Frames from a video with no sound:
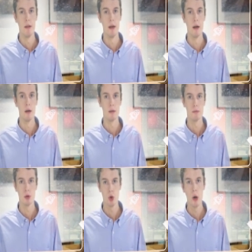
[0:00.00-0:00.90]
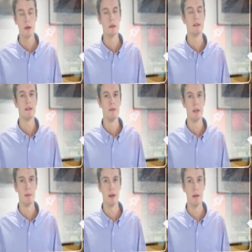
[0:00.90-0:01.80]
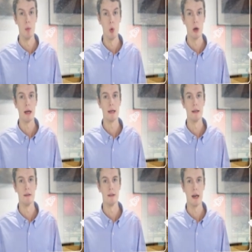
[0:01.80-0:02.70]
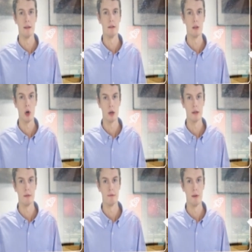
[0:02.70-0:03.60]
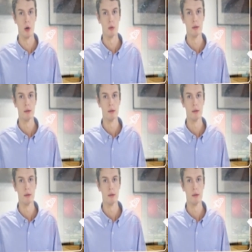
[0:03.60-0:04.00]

they are 270% more likely to get into cognitive flow.